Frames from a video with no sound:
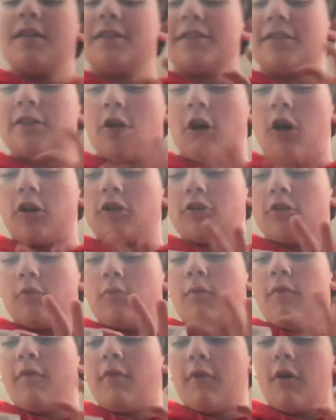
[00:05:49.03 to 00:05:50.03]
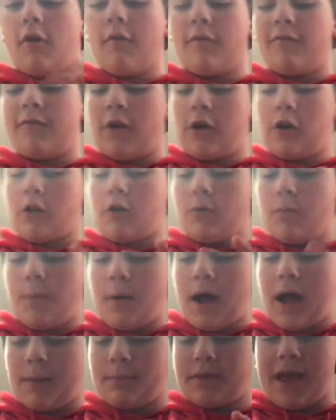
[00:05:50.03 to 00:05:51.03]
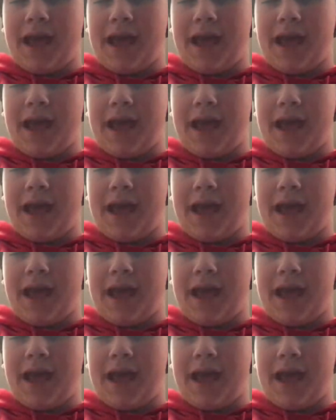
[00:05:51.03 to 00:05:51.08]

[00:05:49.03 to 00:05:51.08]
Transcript: this is awesome. Funko Pop